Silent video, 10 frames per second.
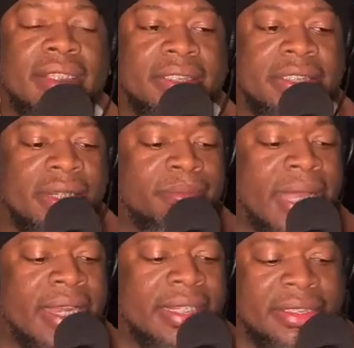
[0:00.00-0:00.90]

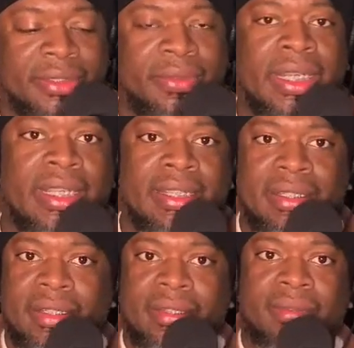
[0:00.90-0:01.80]
somebody is really
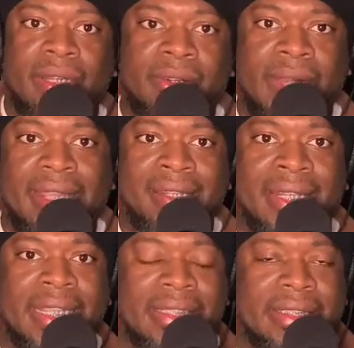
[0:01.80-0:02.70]

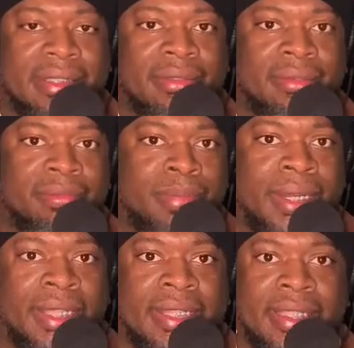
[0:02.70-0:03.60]
creating links and
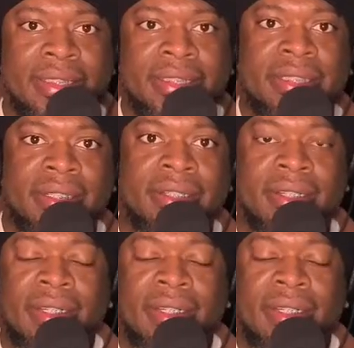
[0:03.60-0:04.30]
bringing things to